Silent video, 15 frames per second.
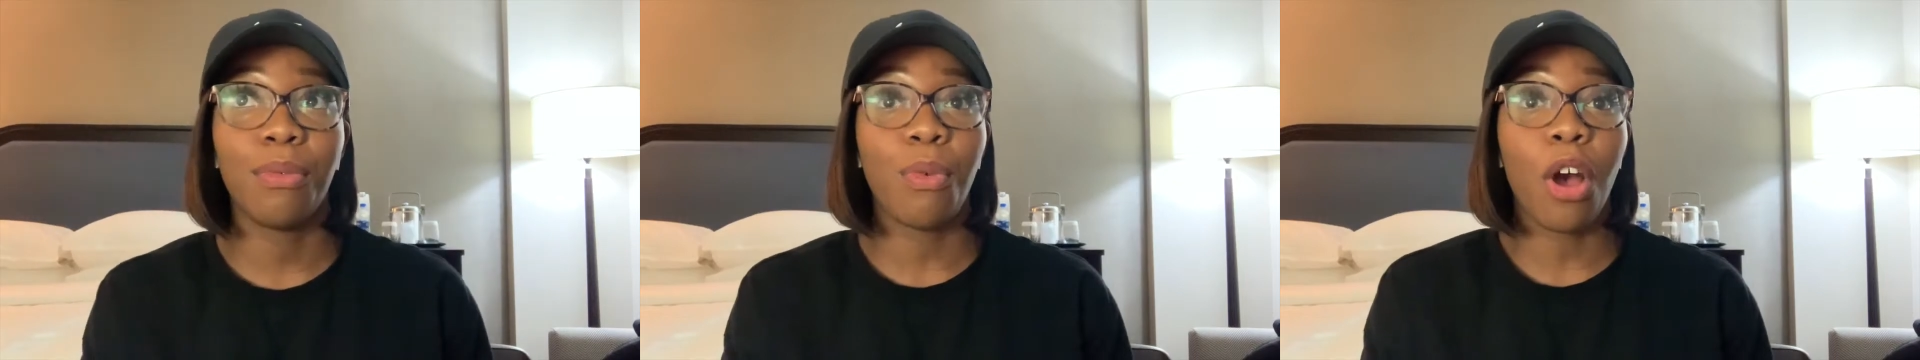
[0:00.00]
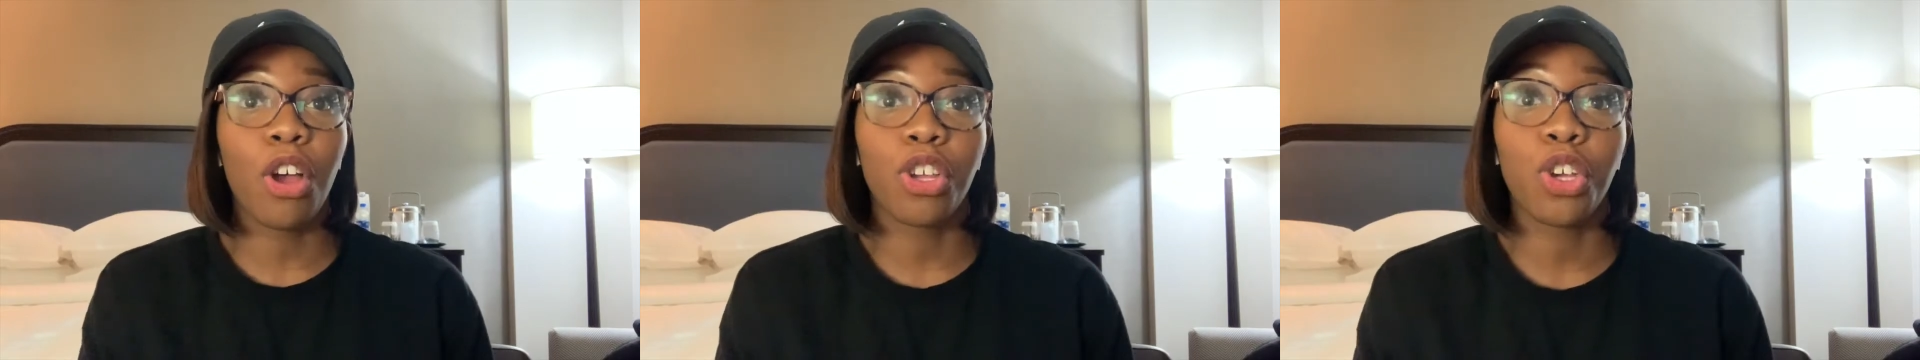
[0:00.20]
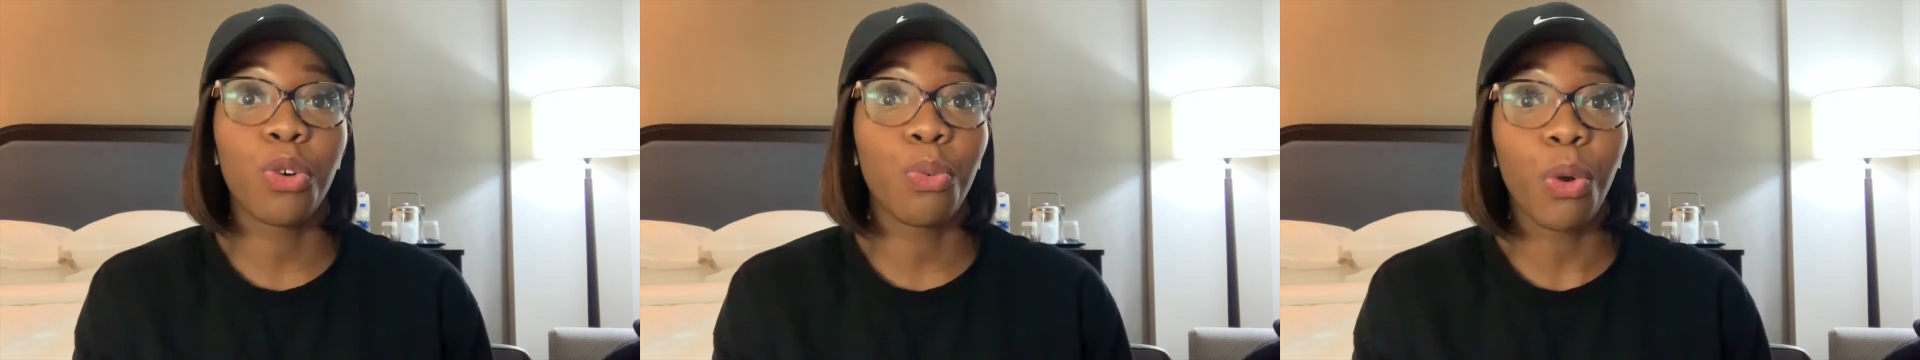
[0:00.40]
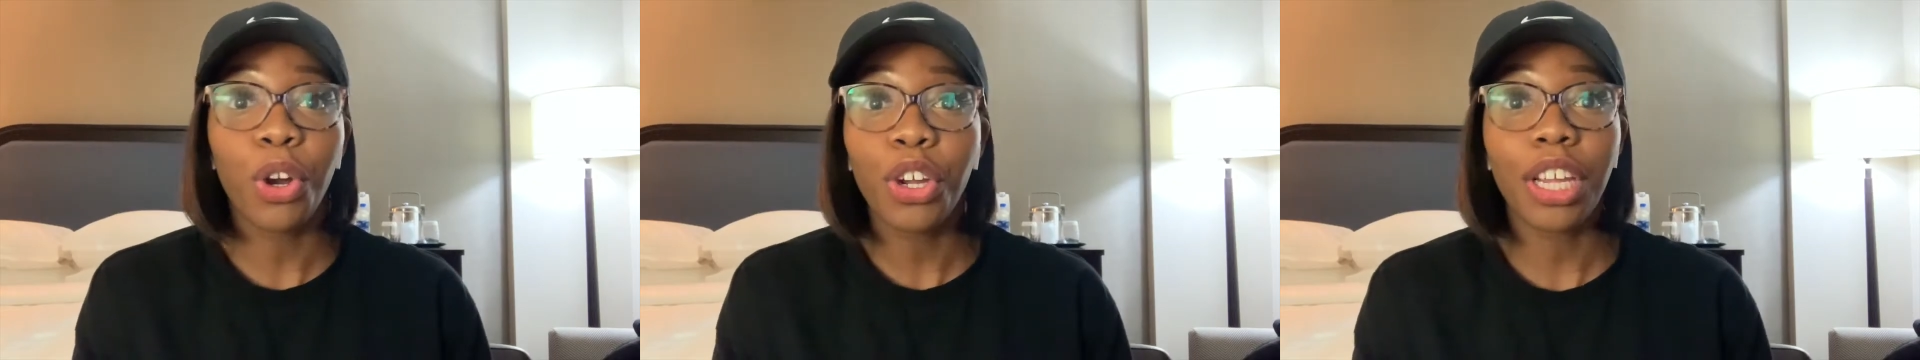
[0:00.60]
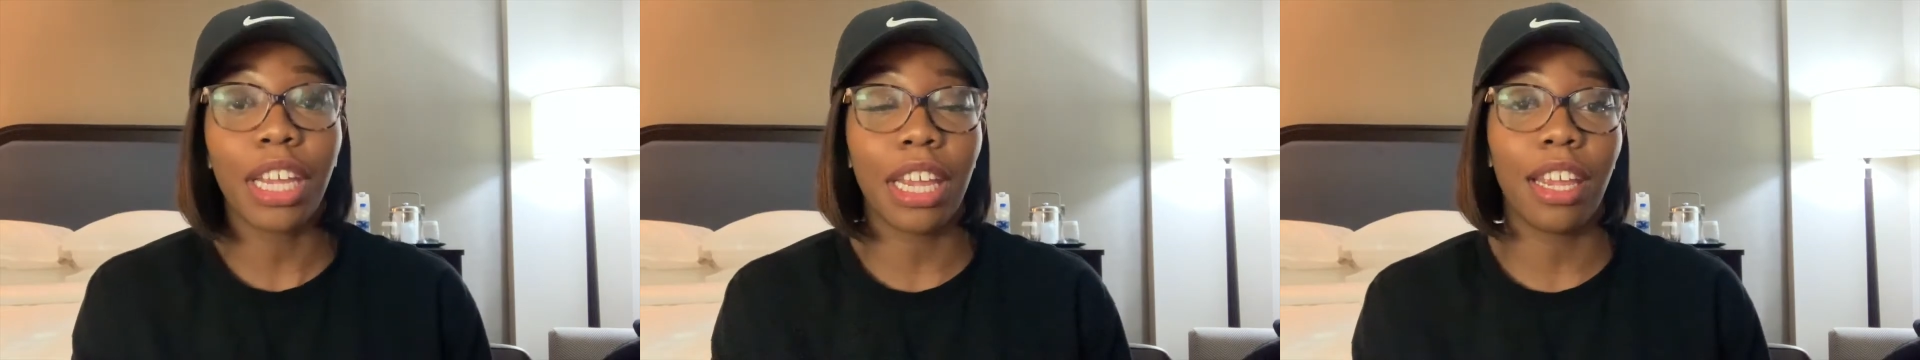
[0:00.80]
while you're
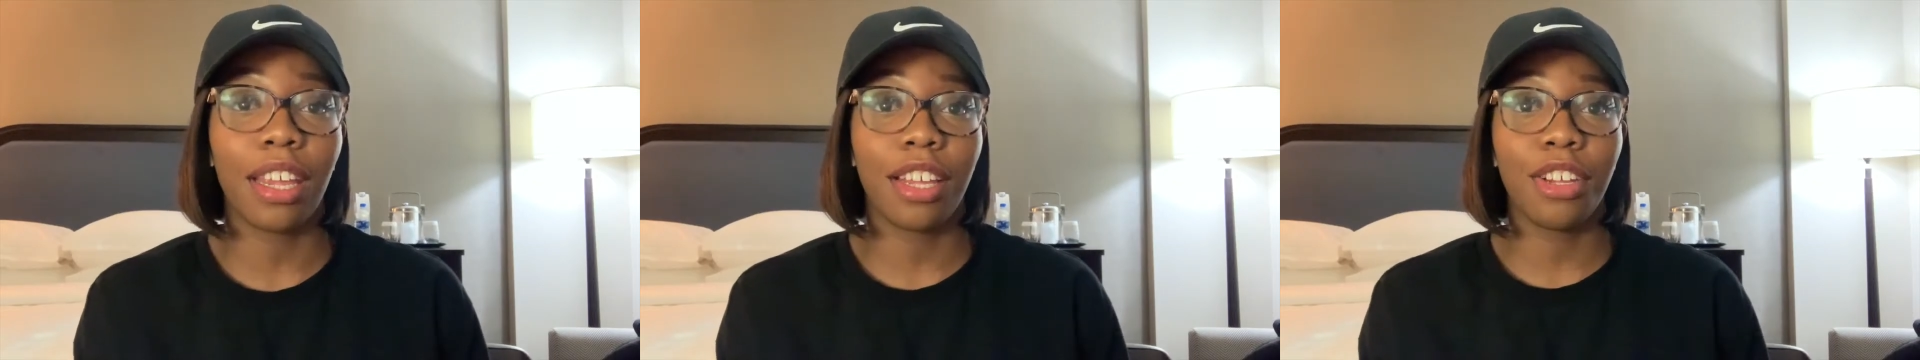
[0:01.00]
working.